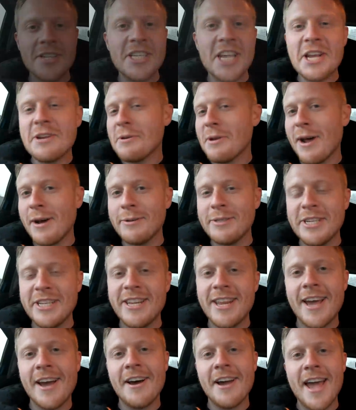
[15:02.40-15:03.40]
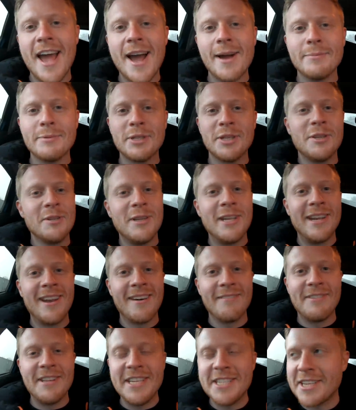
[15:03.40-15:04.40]
I said when I was in there, I absolutely
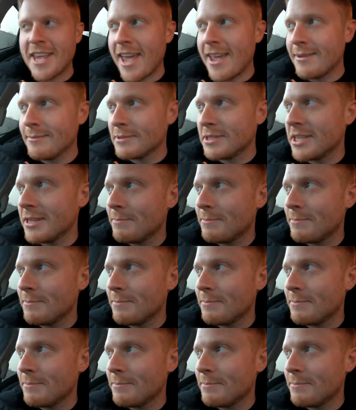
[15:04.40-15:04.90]
love these games.